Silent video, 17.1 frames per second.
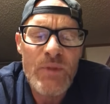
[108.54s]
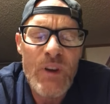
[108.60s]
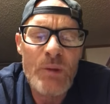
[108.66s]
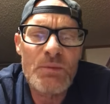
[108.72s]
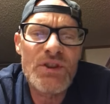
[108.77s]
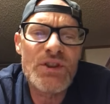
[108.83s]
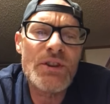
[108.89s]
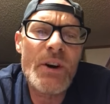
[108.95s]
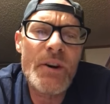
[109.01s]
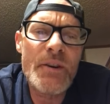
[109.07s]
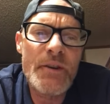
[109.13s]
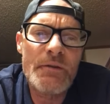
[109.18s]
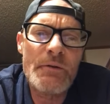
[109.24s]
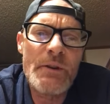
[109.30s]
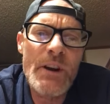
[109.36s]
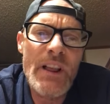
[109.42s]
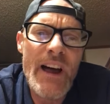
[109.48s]
I'm starting
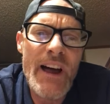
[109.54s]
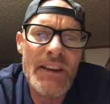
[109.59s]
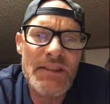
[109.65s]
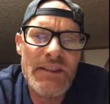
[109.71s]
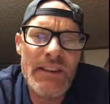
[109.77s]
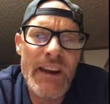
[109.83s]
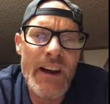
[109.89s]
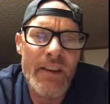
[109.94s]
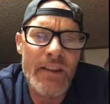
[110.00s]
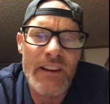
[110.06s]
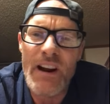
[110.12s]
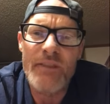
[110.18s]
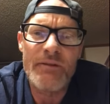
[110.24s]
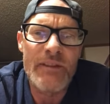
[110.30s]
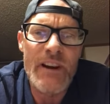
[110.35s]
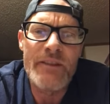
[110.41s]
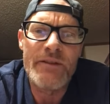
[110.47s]
to realize now that
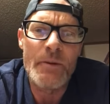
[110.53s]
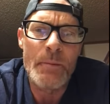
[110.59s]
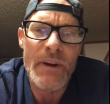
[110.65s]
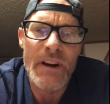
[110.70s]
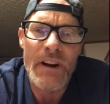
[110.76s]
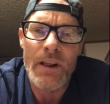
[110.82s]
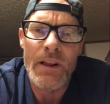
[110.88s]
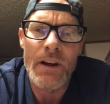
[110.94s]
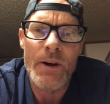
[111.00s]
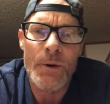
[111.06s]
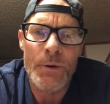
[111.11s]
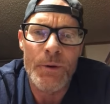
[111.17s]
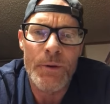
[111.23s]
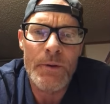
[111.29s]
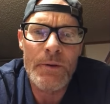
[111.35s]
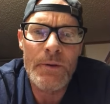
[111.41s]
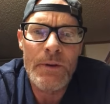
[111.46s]
I've never been
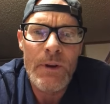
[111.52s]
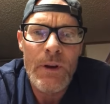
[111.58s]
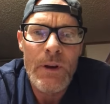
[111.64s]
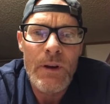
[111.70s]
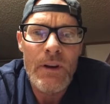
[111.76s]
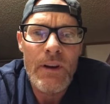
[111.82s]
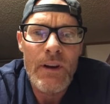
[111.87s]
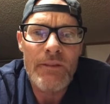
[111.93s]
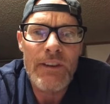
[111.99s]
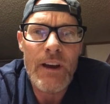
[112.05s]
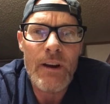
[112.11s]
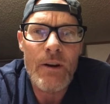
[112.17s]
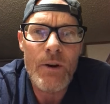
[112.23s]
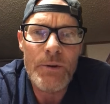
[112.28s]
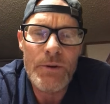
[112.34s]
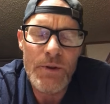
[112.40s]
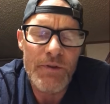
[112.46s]
alone. I've got
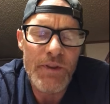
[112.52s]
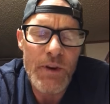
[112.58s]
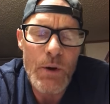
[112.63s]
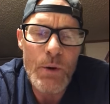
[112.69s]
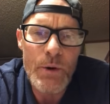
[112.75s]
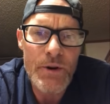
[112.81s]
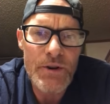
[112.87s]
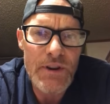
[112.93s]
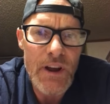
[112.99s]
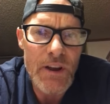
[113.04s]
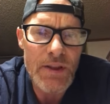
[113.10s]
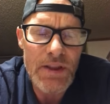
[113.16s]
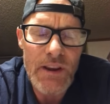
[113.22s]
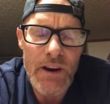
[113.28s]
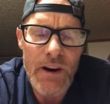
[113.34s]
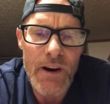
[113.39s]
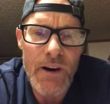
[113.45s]
all you viewers
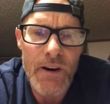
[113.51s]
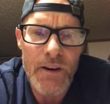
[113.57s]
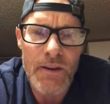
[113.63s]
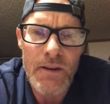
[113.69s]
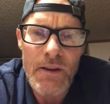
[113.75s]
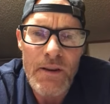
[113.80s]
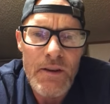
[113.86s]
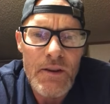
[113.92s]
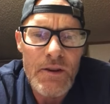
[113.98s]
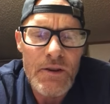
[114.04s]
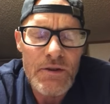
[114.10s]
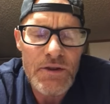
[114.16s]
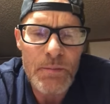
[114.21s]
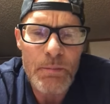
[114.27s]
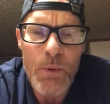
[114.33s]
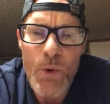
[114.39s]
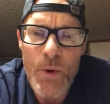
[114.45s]
out there and
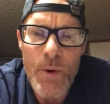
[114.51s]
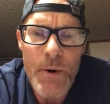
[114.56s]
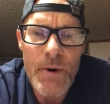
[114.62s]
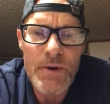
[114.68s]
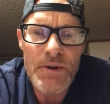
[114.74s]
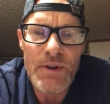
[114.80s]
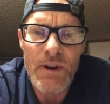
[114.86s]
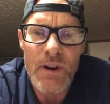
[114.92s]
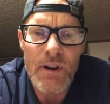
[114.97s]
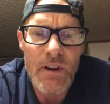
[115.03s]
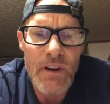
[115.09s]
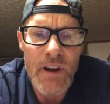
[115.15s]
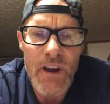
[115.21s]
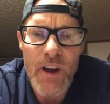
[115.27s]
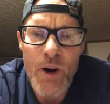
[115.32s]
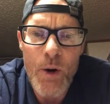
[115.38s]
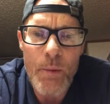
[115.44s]
supporters and
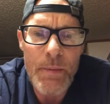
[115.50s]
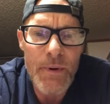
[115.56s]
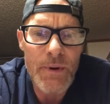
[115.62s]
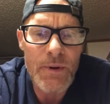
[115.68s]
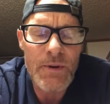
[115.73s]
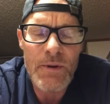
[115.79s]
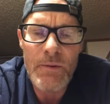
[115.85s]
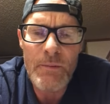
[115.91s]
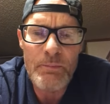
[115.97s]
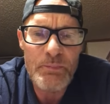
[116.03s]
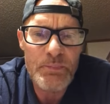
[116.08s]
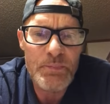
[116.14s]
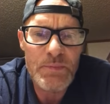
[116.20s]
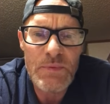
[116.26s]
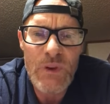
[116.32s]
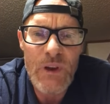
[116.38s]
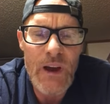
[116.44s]
help, and
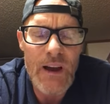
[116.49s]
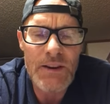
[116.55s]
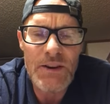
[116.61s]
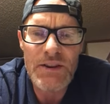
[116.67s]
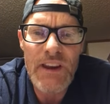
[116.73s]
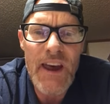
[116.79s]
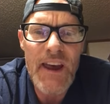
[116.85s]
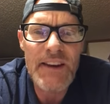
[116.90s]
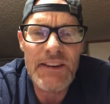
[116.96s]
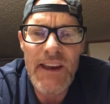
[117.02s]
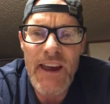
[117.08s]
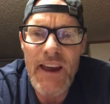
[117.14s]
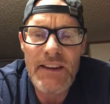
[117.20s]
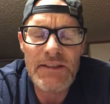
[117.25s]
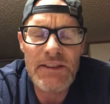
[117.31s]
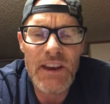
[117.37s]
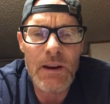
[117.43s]
I just hate to
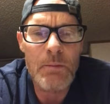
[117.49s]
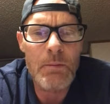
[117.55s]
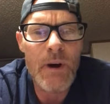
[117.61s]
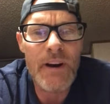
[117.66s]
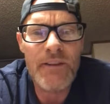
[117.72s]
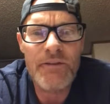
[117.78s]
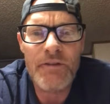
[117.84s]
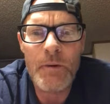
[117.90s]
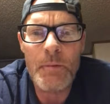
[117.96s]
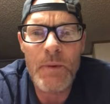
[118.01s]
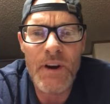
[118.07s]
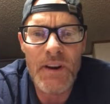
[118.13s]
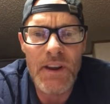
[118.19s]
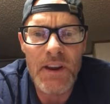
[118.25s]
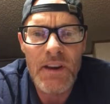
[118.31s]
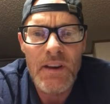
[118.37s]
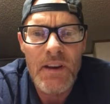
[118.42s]
ask anybody for
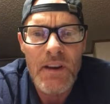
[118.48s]
money.